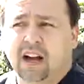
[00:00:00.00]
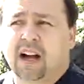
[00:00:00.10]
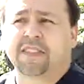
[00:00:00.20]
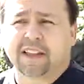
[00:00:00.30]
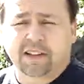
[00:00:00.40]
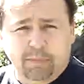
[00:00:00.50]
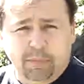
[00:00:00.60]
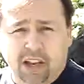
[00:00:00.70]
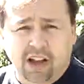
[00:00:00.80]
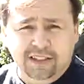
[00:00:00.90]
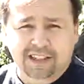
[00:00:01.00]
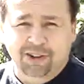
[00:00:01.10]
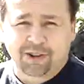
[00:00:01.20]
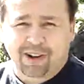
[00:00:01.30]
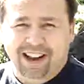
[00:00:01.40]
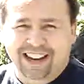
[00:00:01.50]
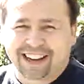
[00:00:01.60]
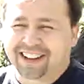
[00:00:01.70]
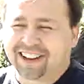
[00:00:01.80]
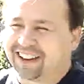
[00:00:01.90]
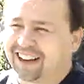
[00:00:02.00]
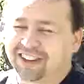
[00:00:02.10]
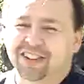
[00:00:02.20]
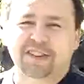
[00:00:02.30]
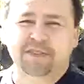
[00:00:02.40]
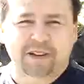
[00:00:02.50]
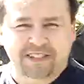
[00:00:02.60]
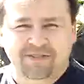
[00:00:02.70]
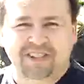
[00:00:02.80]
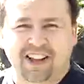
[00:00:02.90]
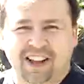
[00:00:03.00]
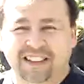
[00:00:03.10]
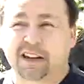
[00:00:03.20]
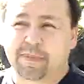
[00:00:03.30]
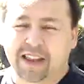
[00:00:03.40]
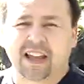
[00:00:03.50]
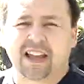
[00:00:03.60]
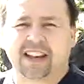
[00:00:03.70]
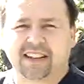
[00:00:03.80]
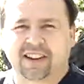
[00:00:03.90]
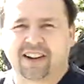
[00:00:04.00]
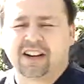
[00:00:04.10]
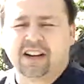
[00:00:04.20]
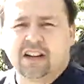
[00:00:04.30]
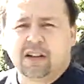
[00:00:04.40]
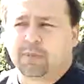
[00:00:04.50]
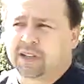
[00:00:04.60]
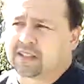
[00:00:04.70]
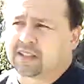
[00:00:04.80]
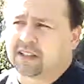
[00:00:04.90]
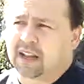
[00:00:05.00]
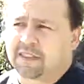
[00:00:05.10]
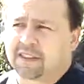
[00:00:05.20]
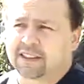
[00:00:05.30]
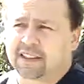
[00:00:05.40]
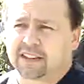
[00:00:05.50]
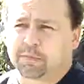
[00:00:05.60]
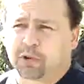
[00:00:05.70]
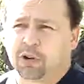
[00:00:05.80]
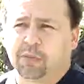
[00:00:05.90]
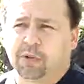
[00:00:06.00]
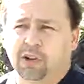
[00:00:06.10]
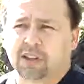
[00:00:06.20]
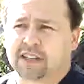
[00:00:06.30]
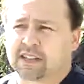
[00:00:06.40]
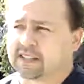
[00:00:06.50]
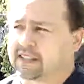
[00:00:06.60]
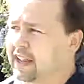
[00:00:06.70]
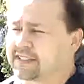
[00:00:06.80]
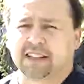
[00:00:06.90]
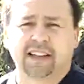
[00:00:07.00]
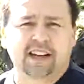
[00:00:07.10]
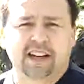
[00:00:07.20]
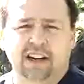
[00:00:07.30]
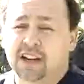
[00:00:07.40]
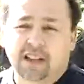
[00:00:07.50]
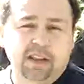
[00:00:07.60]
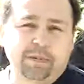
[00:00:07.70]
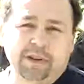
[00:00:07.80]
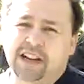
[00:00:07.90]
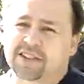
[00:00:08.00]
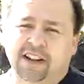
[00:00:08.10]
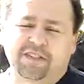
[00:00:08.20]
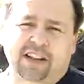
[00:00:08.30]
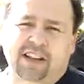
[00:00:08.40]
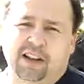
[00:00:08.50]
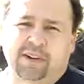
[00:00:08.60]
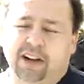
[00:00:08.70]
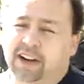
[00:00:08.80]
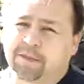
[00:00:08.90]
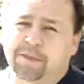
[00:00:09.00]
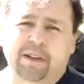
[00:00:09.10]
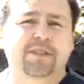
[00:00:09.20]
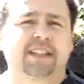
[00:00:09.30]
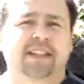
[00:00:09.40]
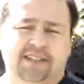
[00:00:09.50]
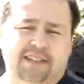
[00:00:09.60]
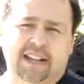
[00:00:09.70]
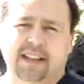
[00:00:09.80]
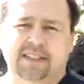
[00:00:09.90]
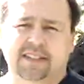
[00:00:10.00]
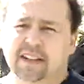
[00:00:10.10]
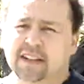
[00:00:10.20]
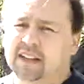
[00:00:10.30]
I think it belongs in Hawaii. I know there's been some talk that it may end here, but I think that the Pro Bowl is excellent here. The players love to come here, and if it was in the States,